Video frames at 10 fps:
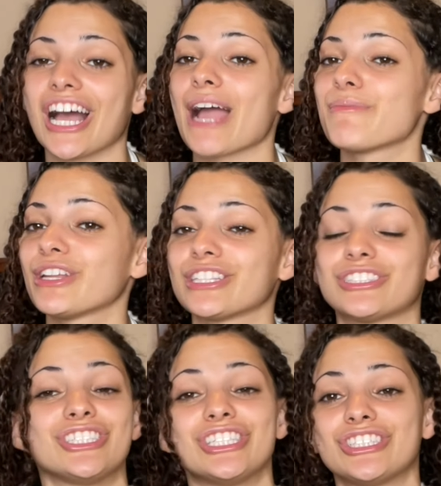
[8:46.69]
I've been a
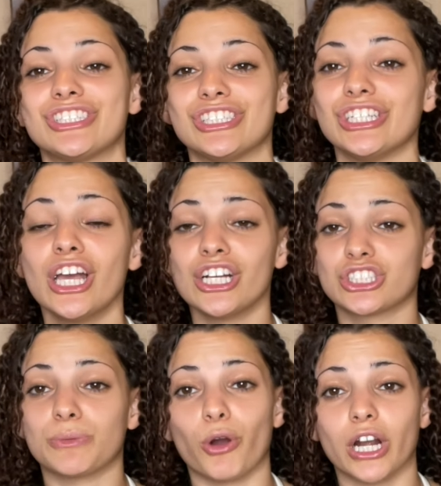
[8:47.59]
DDG
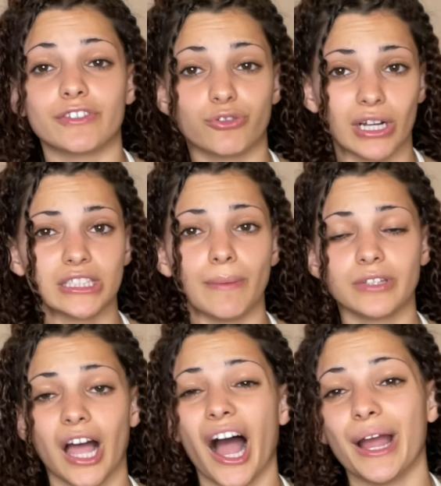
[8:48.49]
supporter for quite some
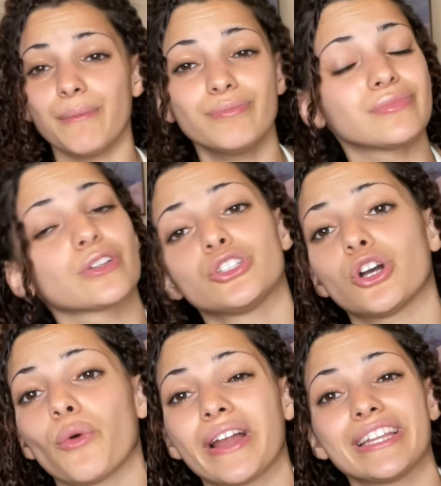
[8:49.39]
time. You
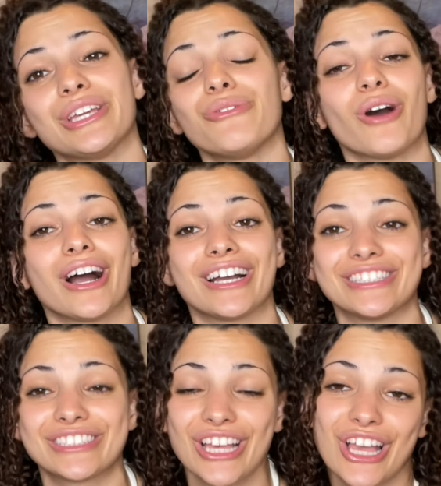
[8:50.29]
know, when he
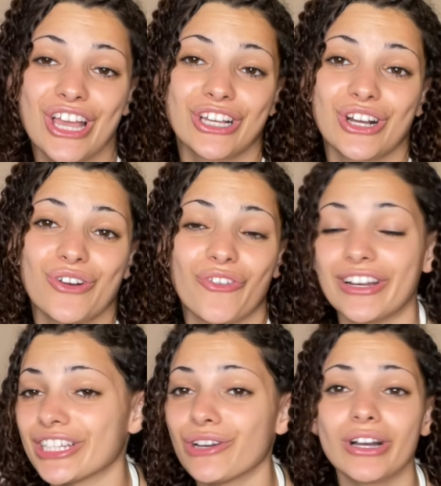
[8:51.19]
was
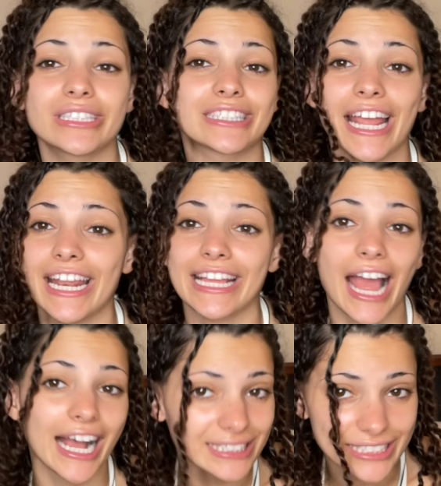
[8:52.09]
dating
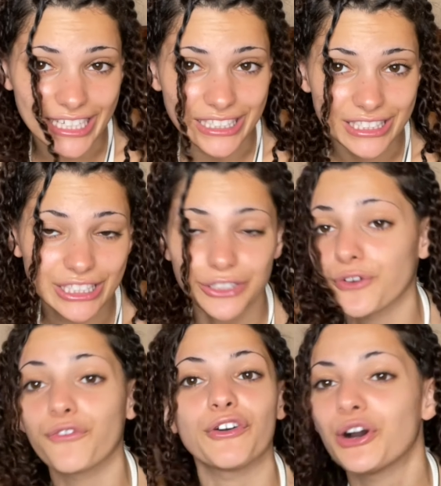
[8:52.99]
Essence,
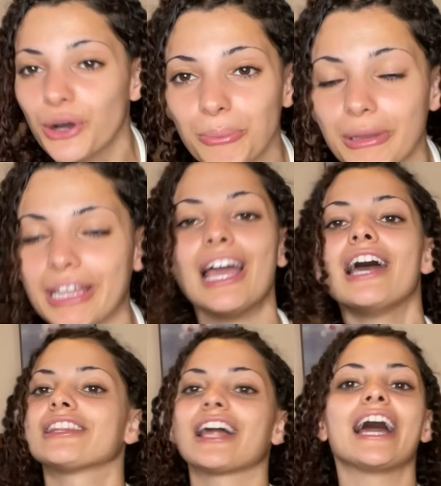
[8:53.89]
you feel me?
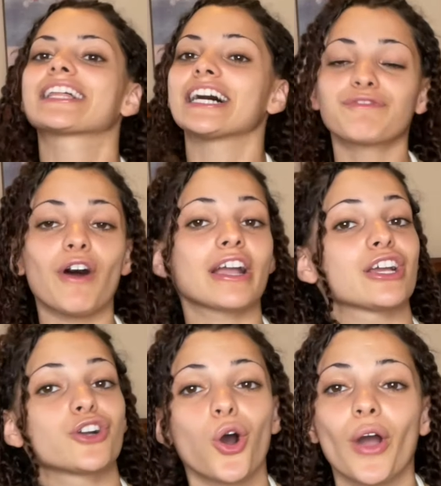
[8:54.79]
Like, let's fucking
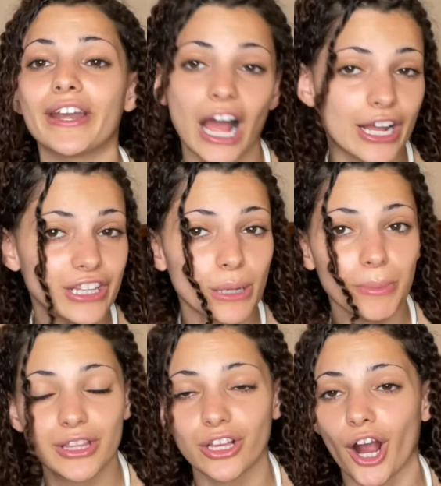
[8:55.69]
go. And now he's an
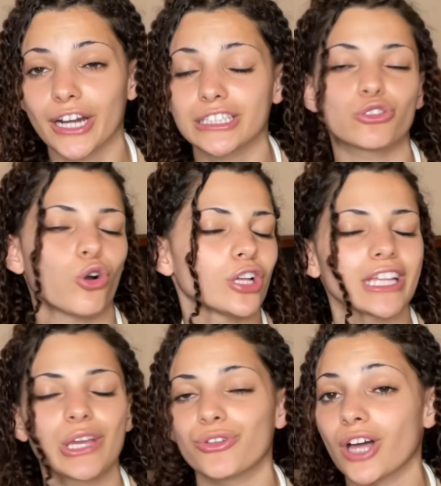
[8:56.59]
amazing artist. I told you that
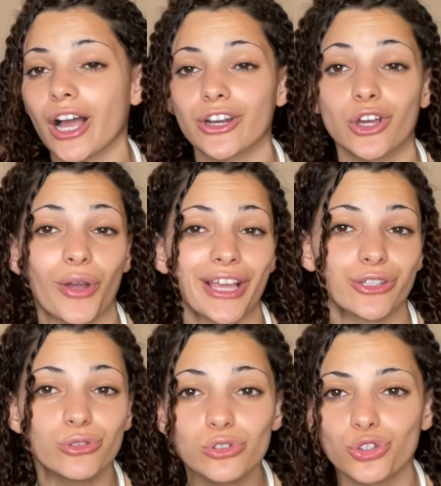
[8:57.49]
he was not going to quit
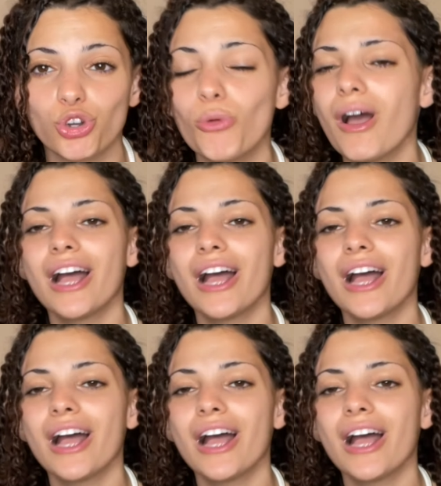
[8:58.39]
YouTube.